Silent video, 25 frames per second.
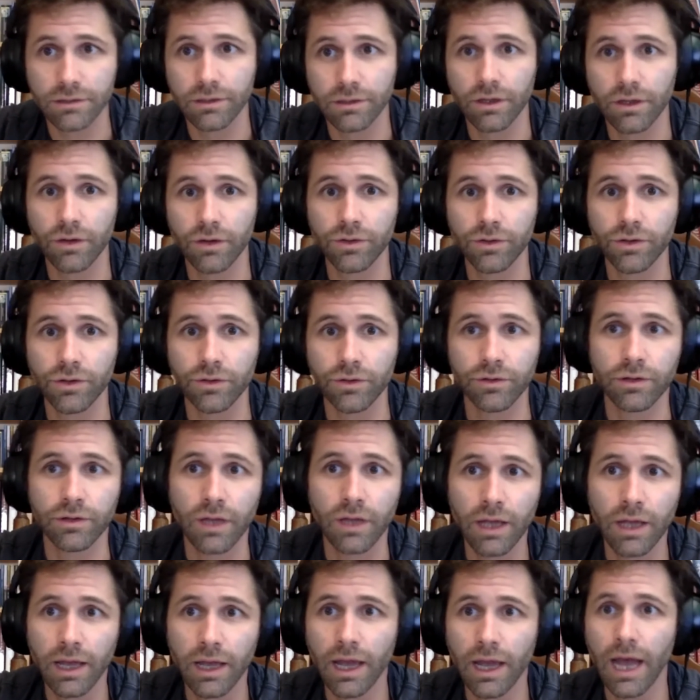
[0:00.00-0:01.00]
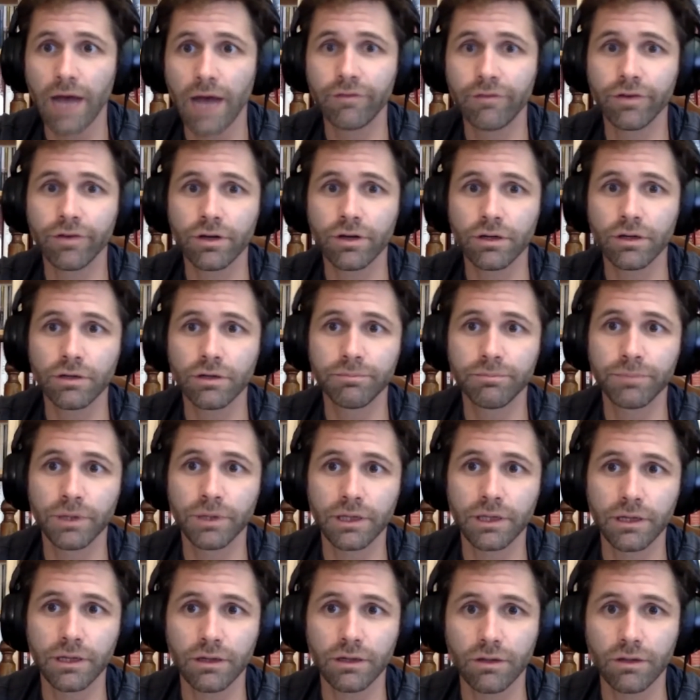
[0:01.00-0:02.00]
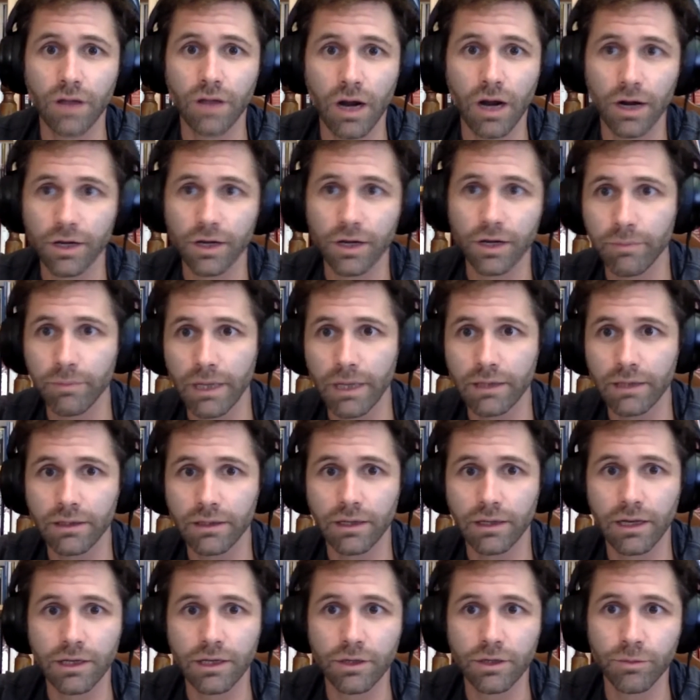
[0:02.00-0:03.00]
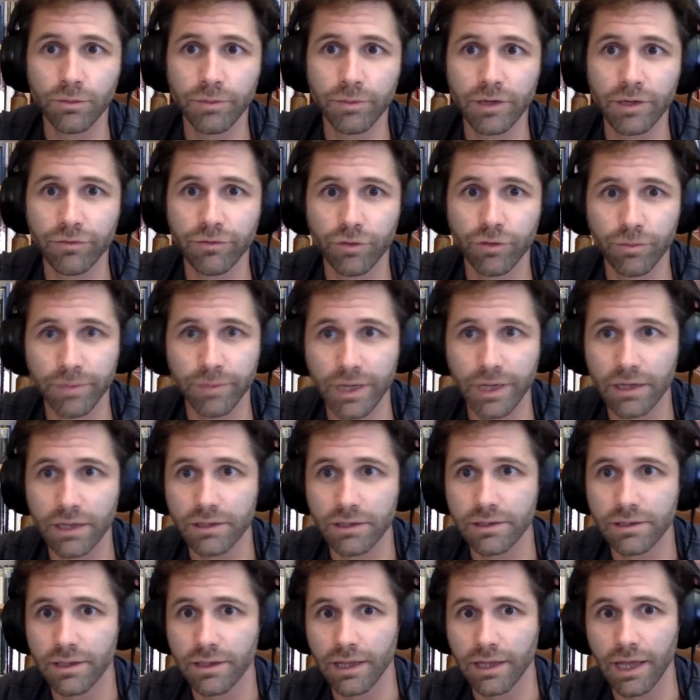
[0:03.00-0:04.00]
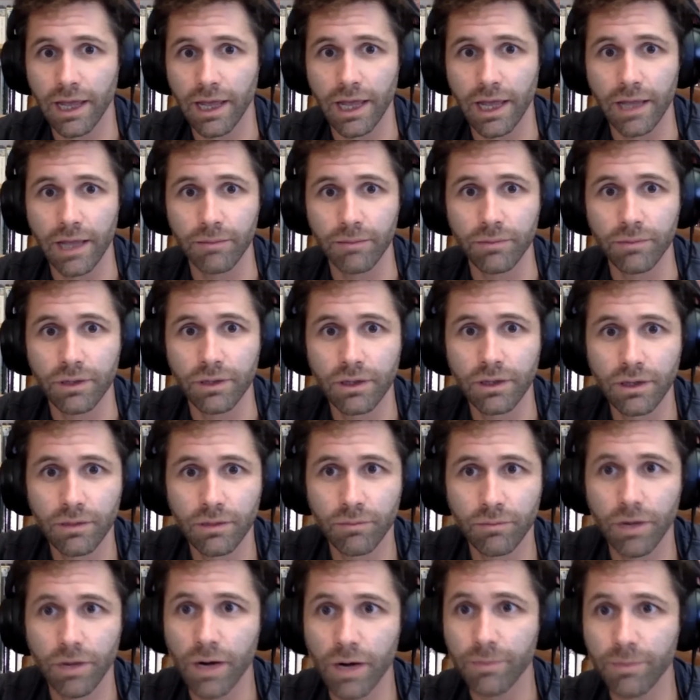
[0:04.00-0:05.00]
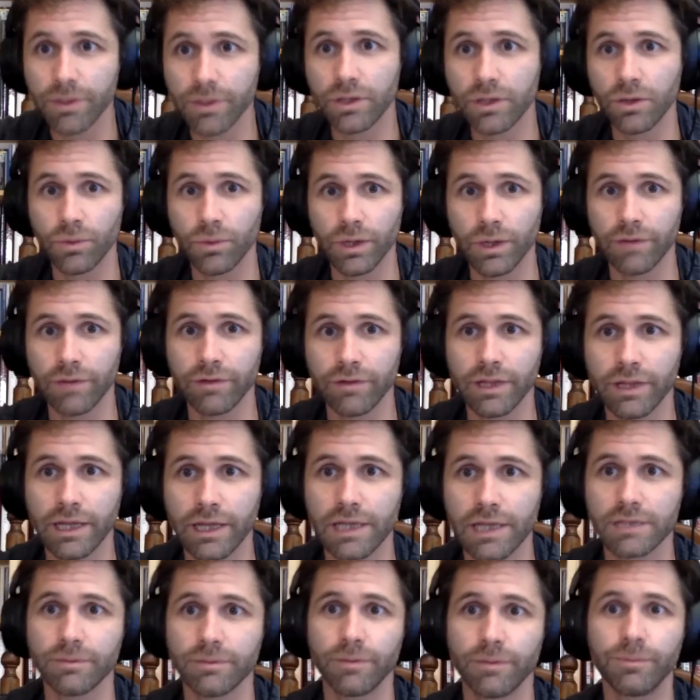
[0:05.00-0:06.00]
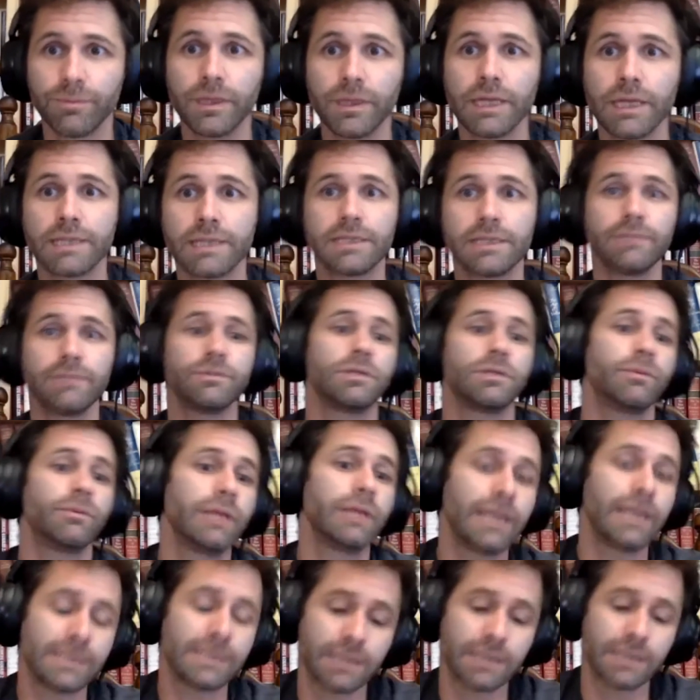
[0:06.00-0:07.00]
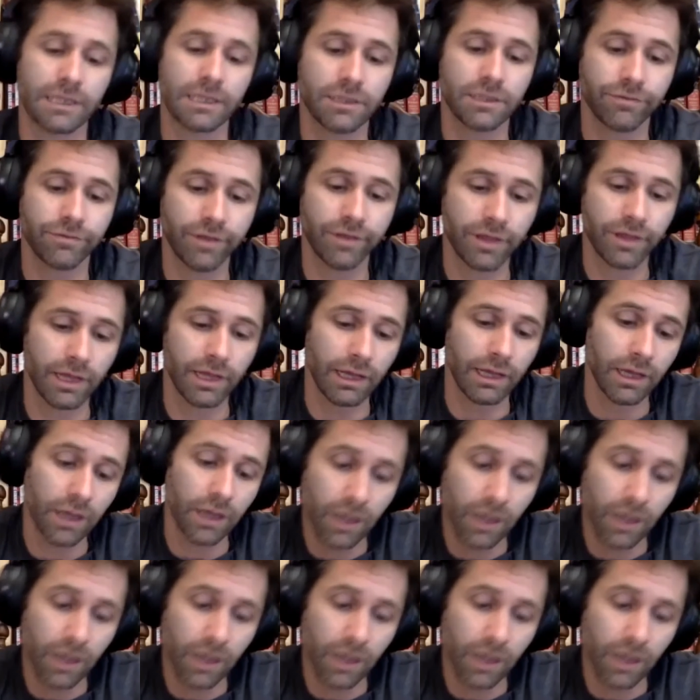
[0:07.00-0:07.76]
You'd have a good political argument and then you'd meet for beers, the game, barbecue, whatever the case may be. It seems to be less and less of a thing.